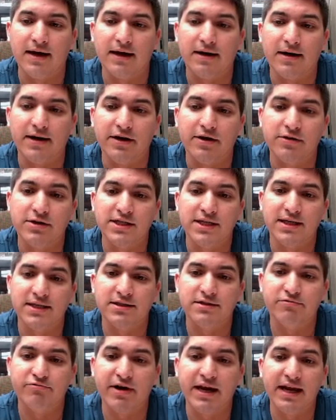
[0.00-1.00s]
It
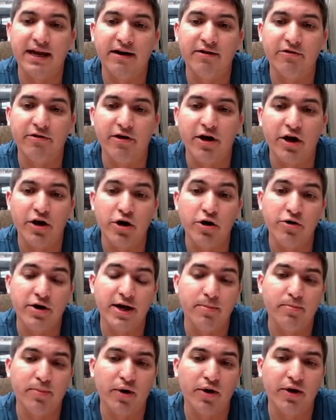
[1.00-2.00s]
uses regular
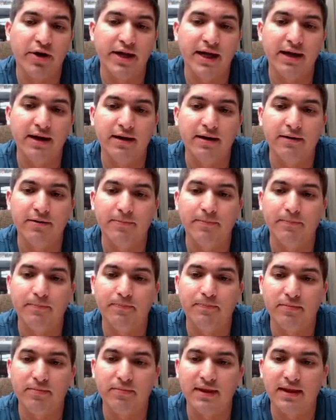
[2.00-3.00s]
anodic bonding.
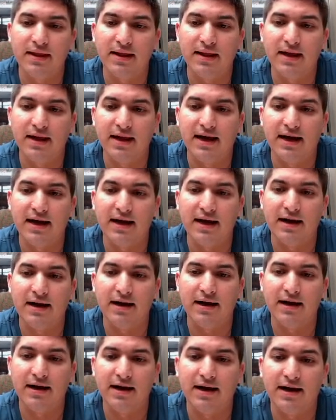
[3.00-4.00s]

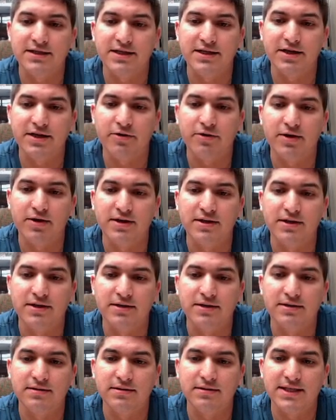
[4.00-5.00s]
As you can see
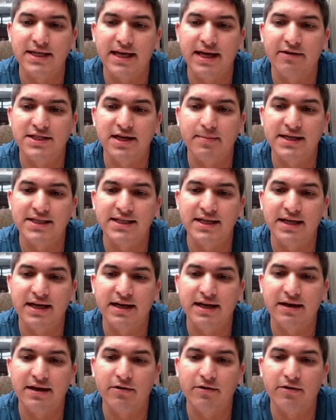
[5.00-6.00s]
here in this schematic,
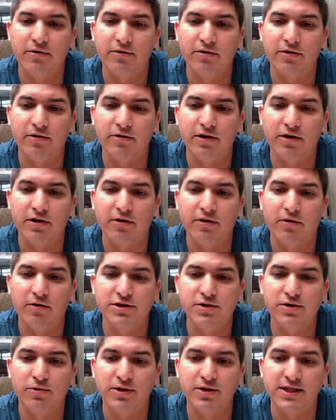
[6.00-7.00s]
it's all done on a
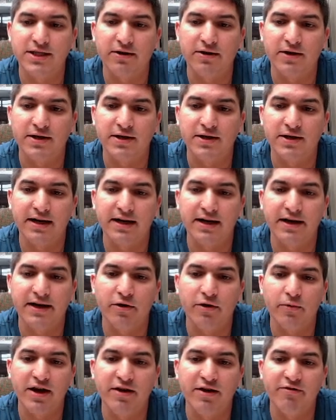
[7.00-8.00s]
silicon wafer.
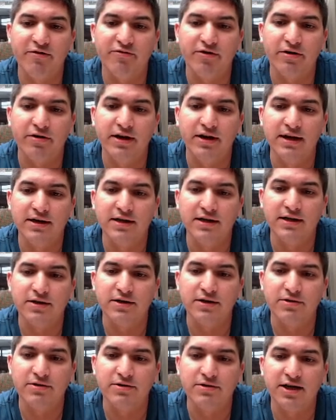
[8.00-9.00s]
So you start
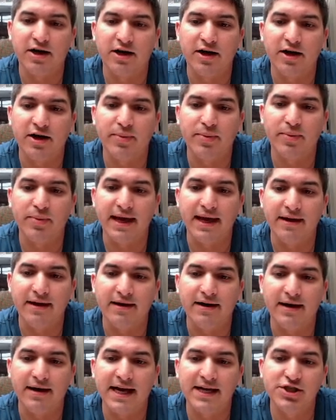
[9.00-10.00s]
by
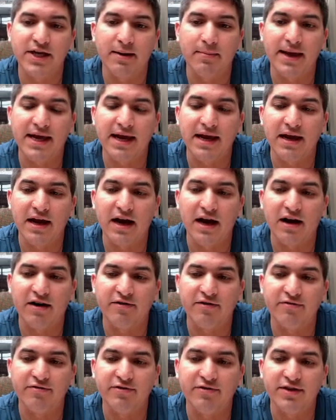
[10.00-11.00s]
etching, making half the
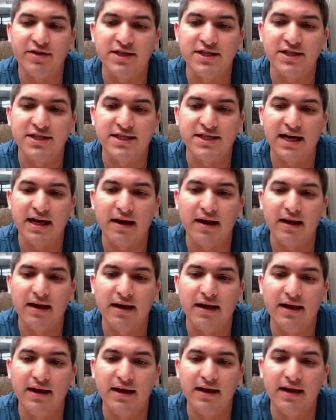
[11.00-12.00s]
cell,
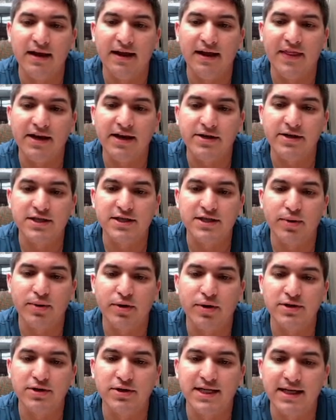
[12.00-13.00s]
then you
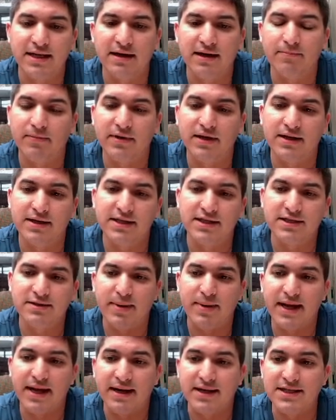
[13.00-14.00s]

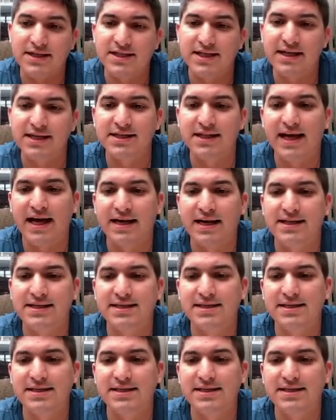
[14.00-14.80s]
dispense into that